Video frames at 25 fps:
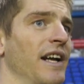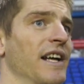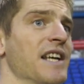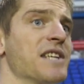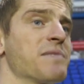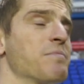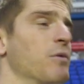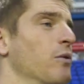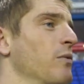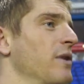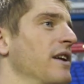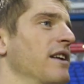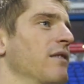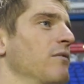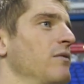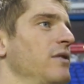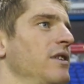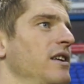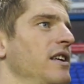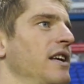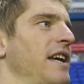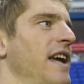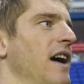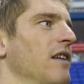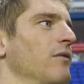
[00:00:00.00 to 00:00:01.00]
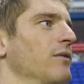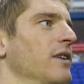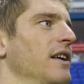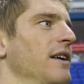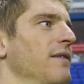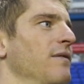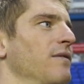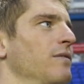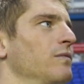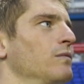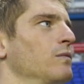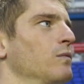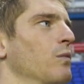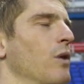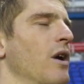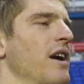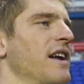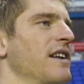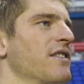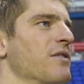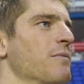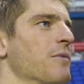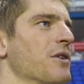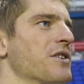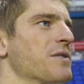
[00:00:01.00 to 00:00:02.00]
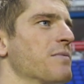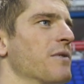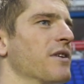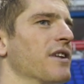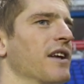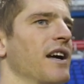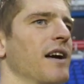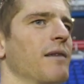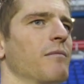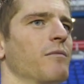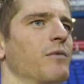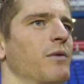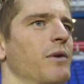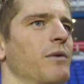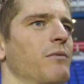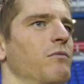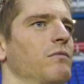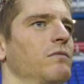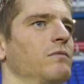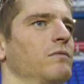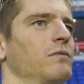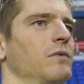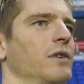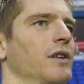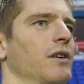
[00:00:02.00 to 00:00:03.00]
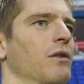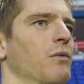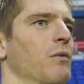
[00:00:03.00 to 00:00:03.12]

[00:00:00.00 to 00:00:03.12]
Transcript: It is, but you can't really worry too much about them.